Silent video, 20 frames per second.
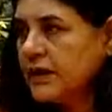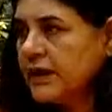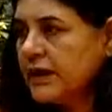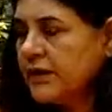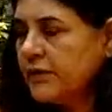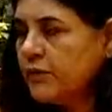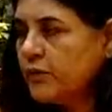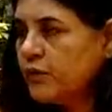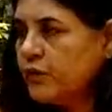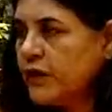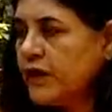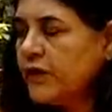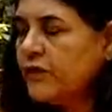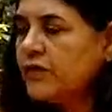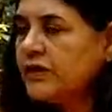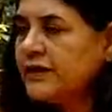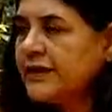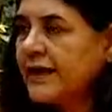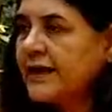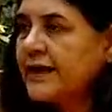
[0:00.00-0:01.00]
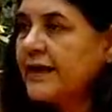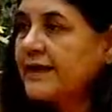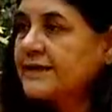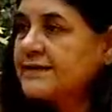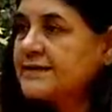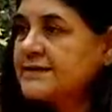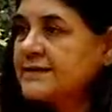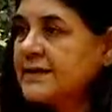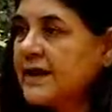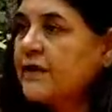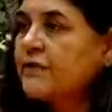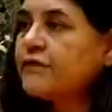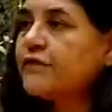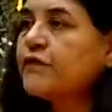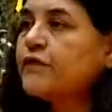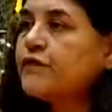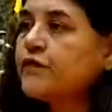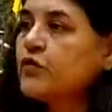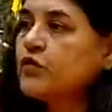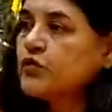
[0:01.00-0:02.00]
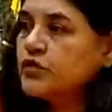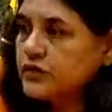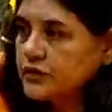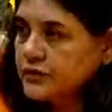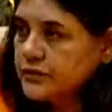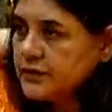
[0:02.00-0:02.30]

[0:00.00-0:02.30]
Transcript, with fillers: he, we will then get safe food.